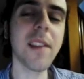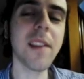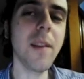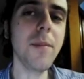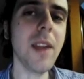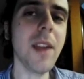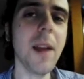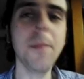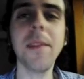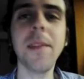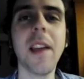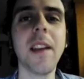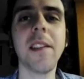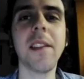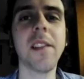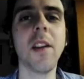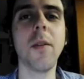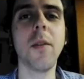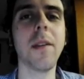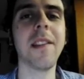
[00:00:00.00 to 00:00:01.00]
But sometimes that
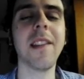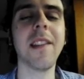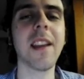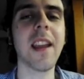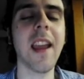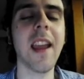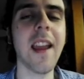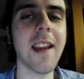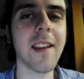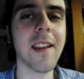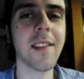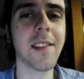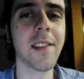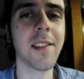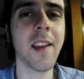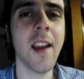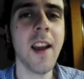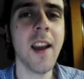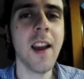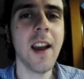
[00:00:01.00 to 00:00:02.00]
isn't always the
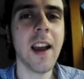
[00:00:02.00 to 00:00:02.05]
case.